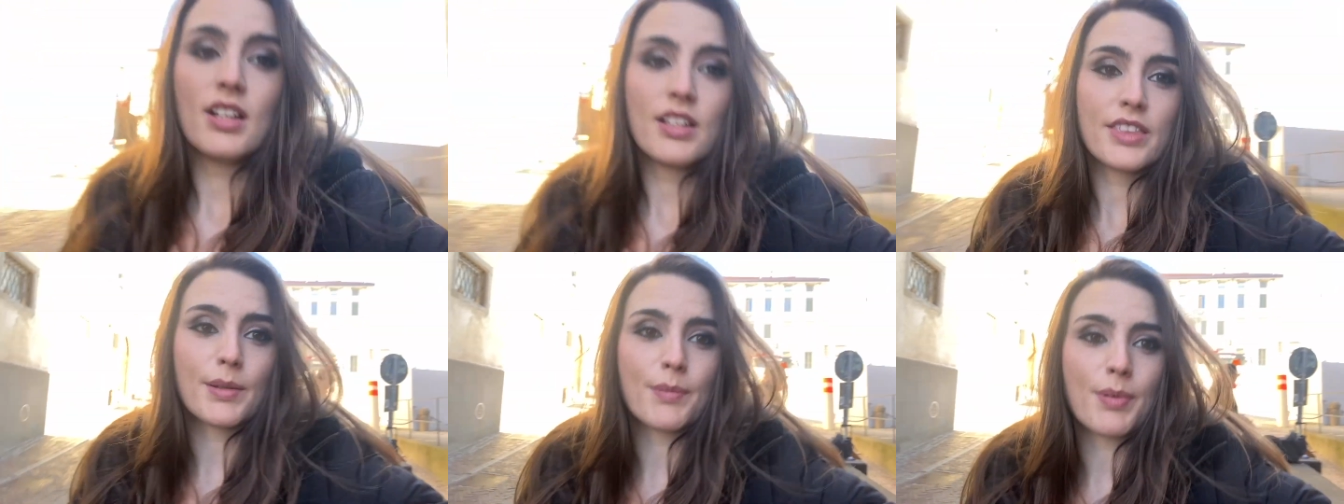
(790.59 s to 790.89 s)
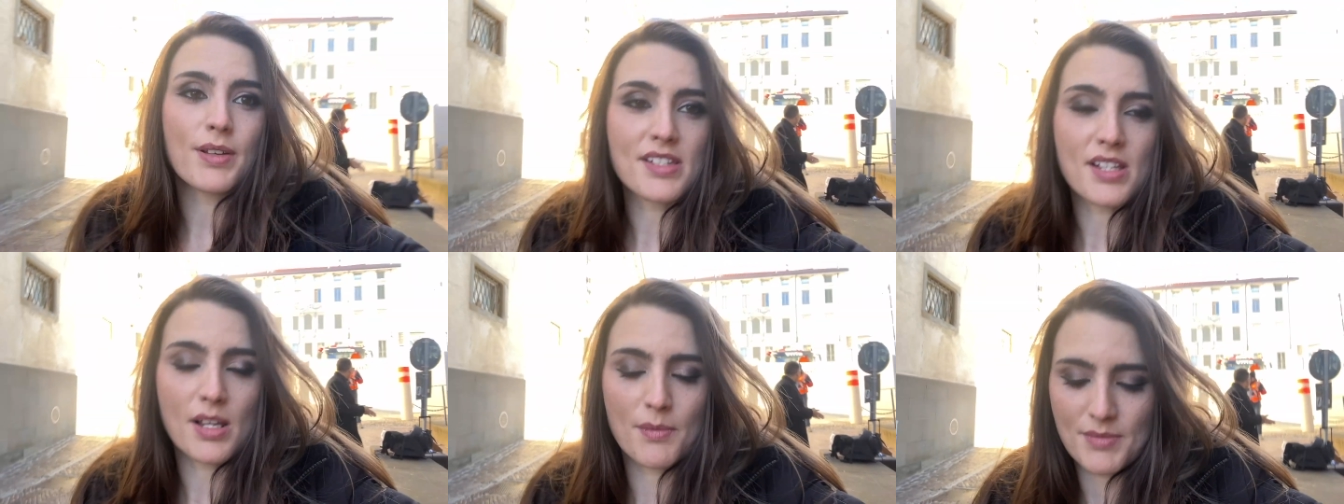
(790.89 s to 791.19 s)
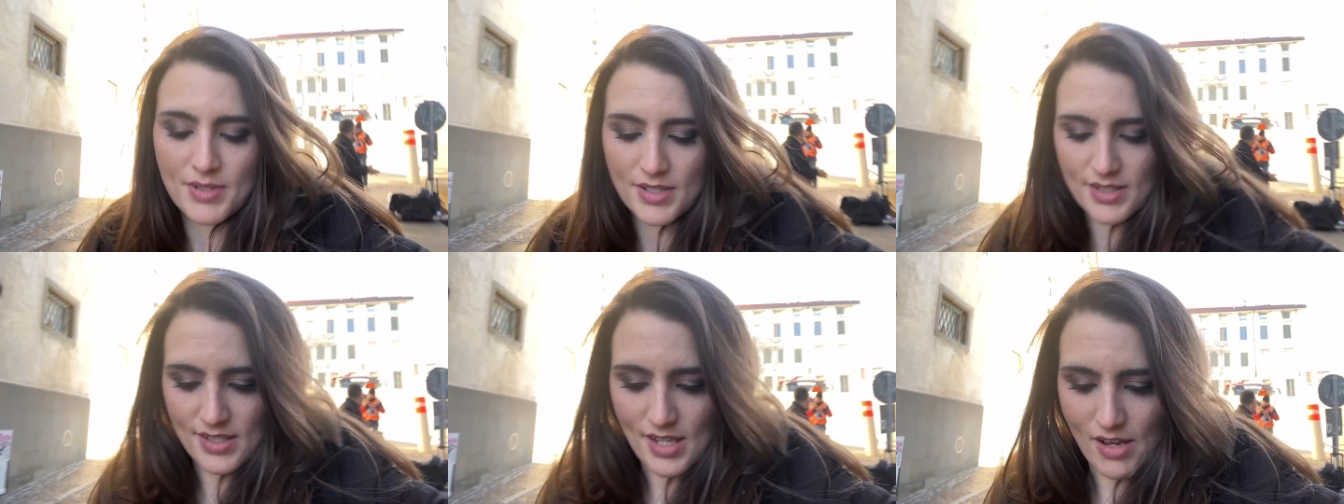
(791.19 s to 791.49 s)
The bus
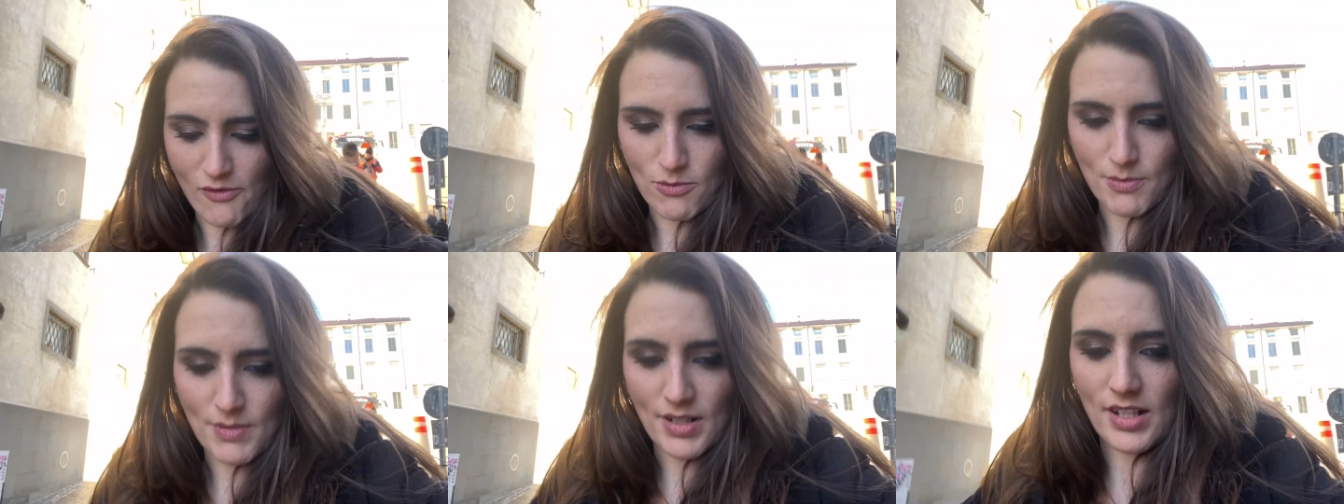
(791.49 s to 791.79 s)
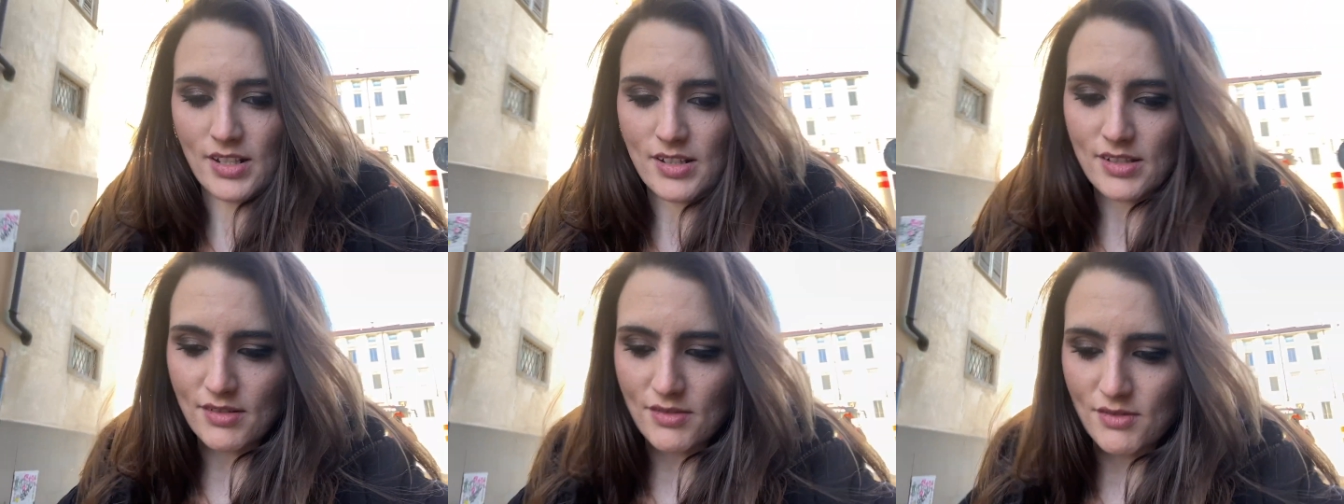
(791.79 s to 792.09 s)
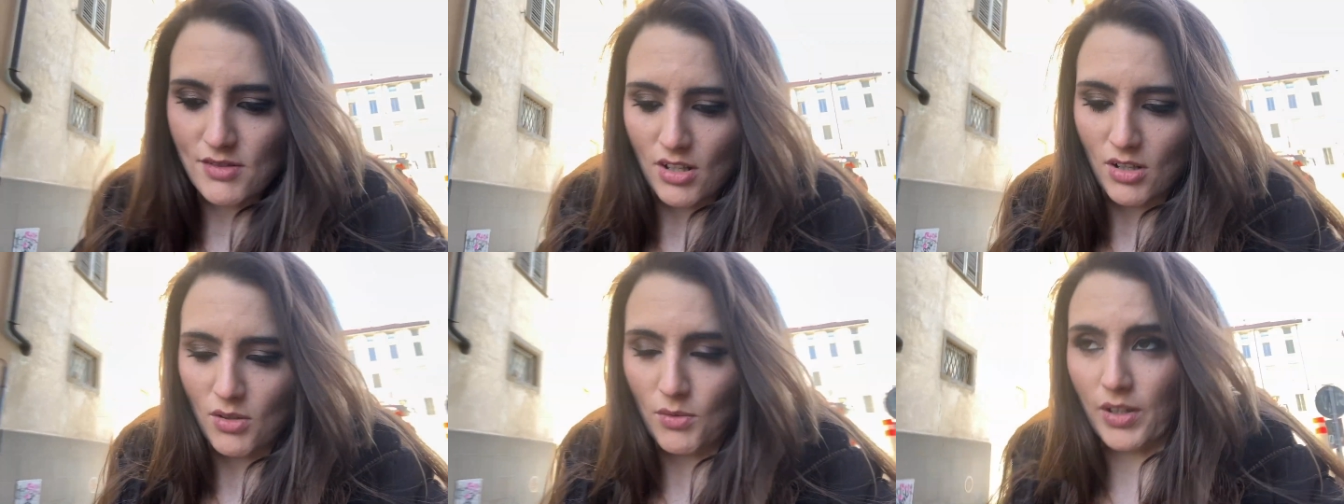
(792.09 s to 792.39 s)
comes in 7 minutes,
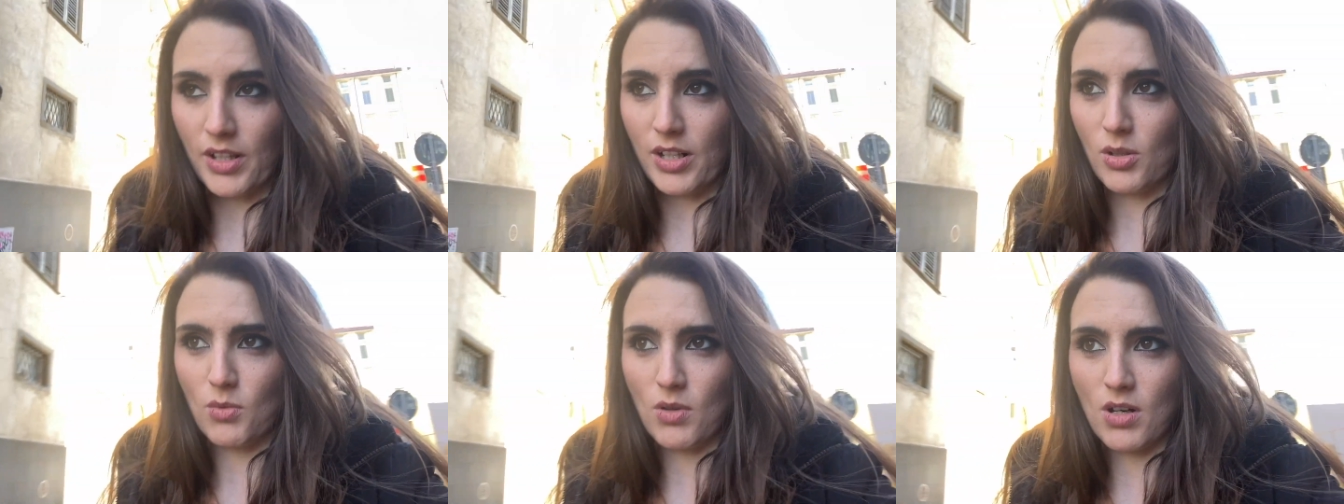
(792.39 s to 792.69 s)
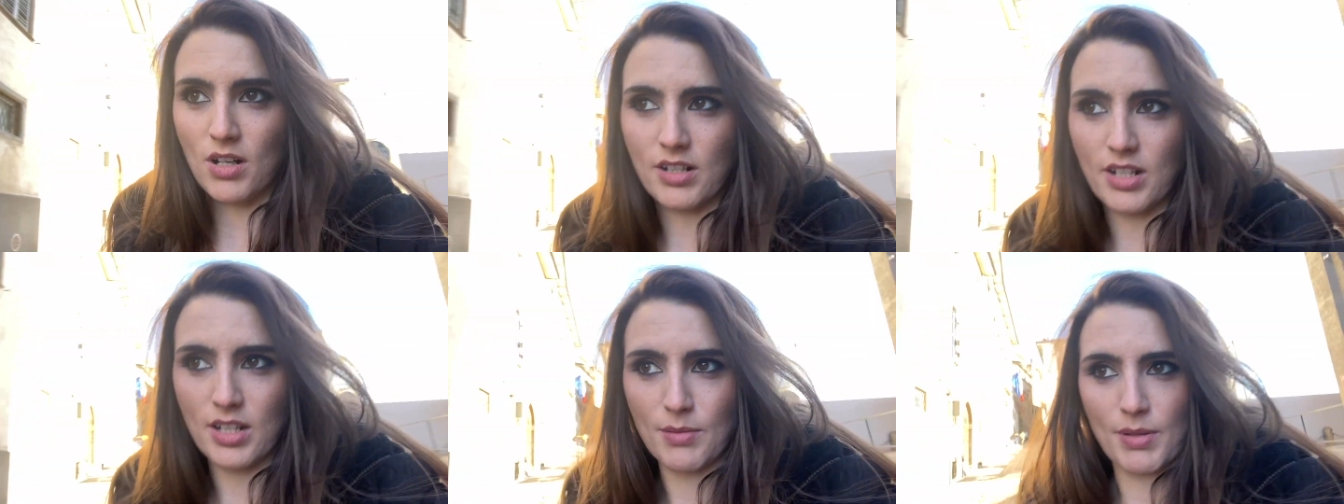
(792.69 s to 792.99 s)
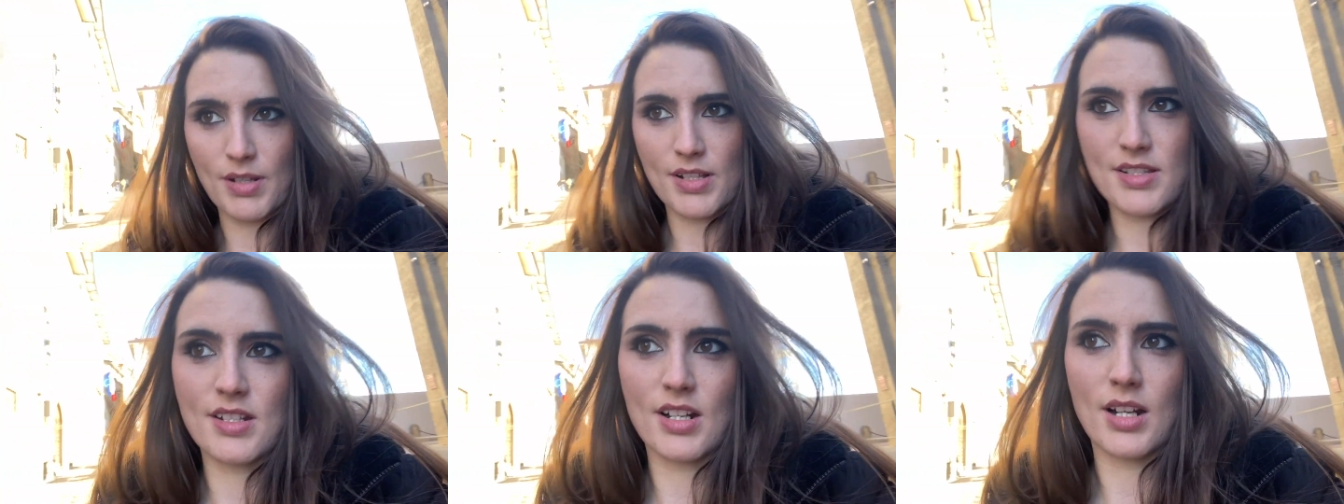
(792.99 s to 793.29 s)
so we're gonna walk to the
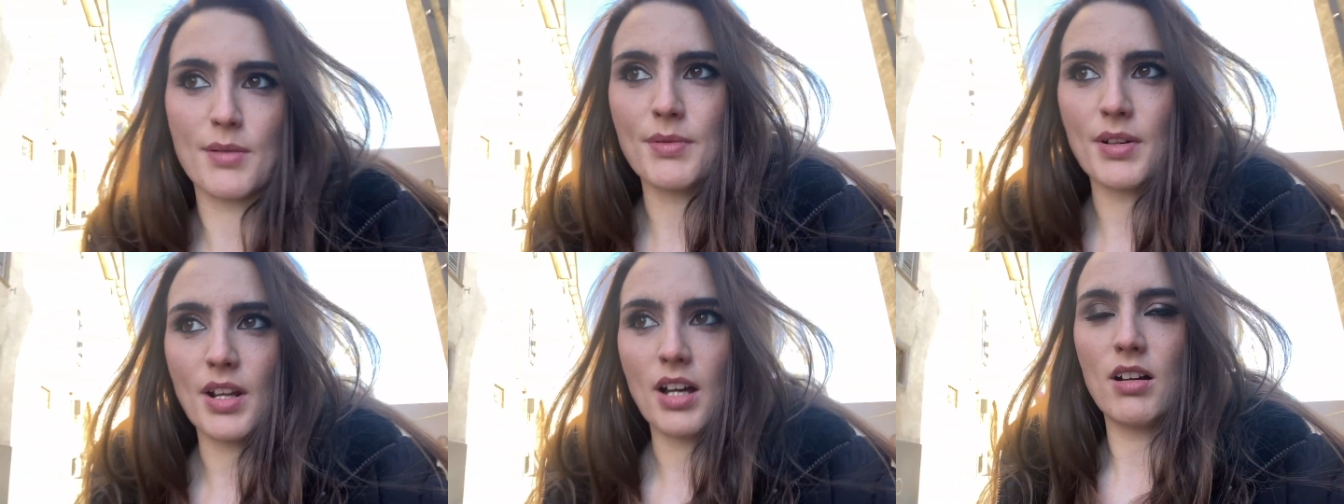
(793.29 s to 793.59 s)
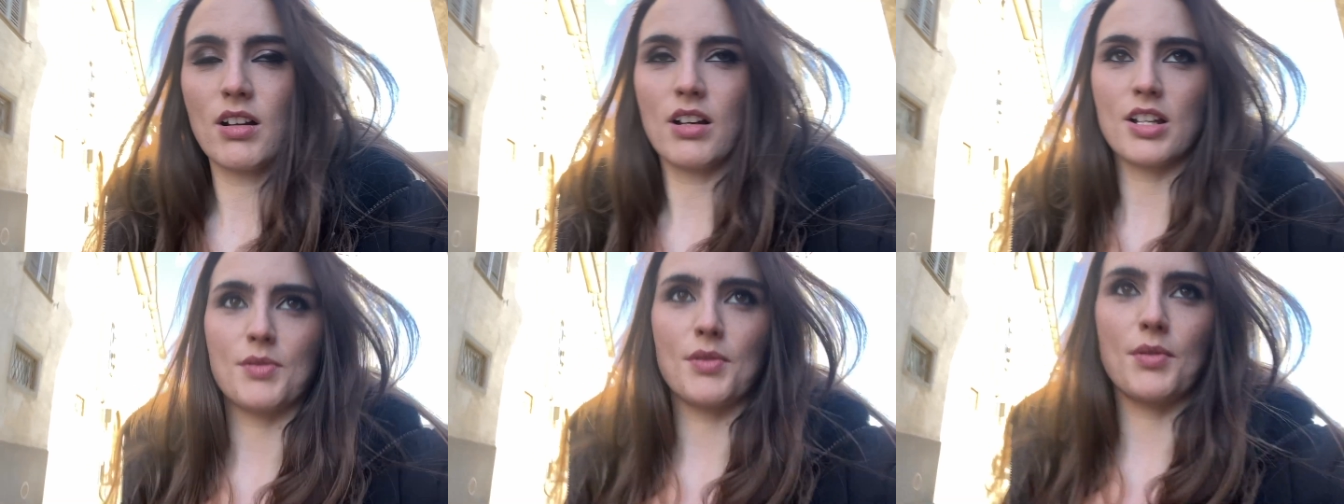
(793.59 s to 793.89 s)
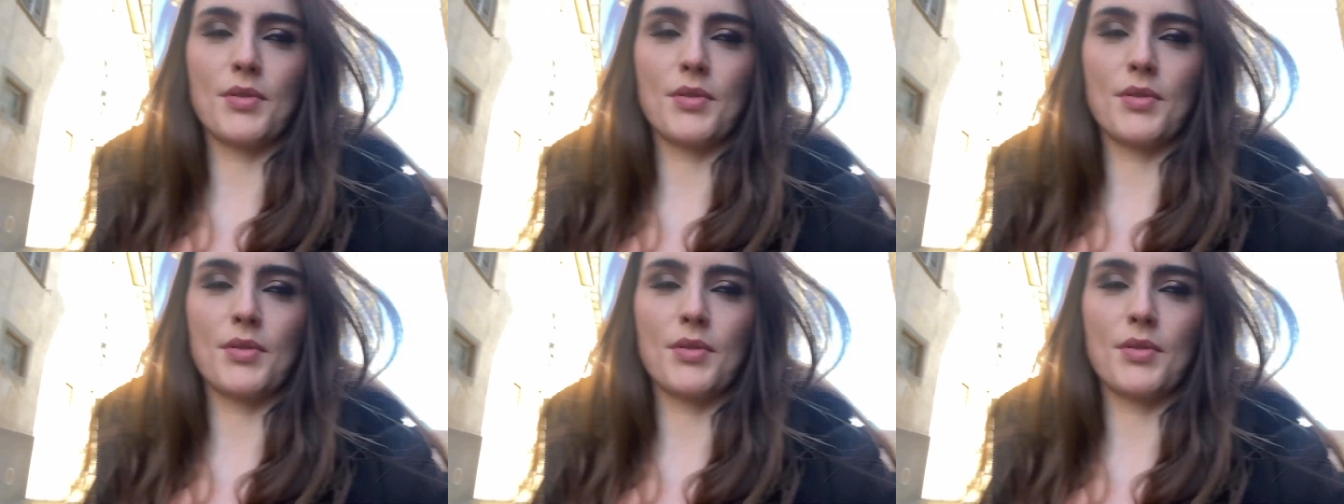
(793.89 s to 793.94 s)
bus stop now because we